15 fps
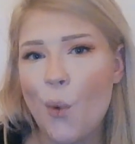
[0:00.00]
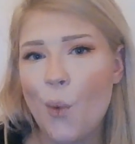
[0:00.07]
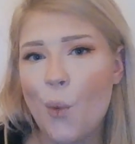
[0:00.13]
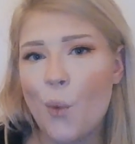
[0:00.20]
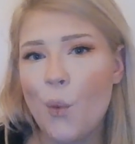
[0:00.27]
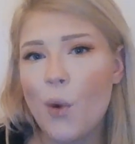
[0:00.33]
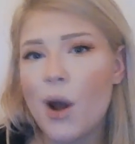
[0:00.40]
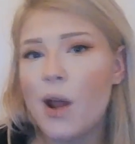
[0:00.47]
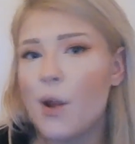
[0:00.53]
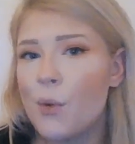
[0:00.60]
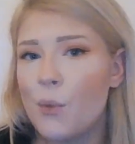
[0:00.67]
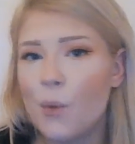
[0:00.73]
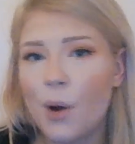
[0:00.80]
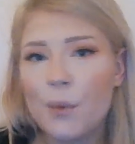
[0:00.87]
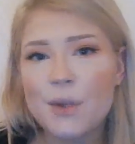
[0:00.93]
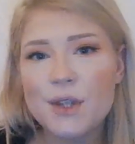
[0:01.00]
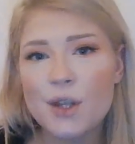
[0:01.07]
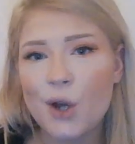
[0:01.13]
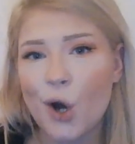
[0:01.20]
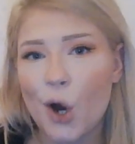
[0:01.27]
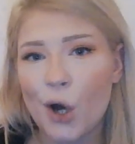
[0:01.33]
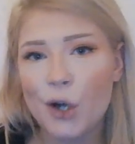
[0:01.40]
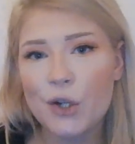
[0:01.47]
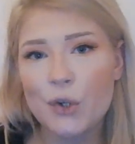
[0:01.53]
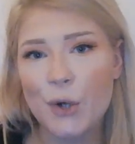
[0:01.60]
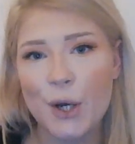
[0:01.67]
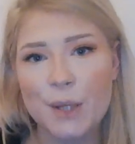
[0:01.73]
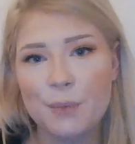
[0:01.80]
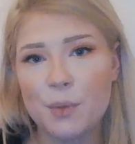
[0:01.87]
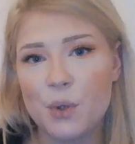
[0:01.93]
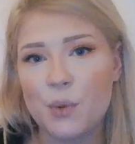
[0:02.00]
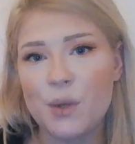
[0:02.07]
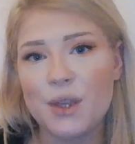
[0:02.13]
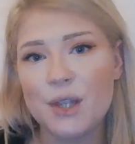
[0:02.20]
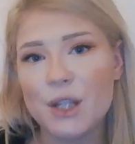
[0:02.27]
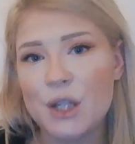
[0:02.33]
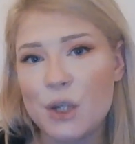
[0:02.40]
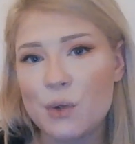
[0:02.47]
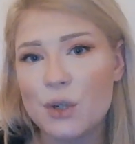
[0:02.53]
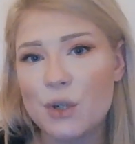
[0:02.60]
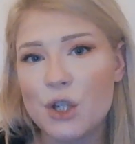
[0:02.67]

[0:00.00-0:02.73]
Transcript: What, what was the contrast between the two?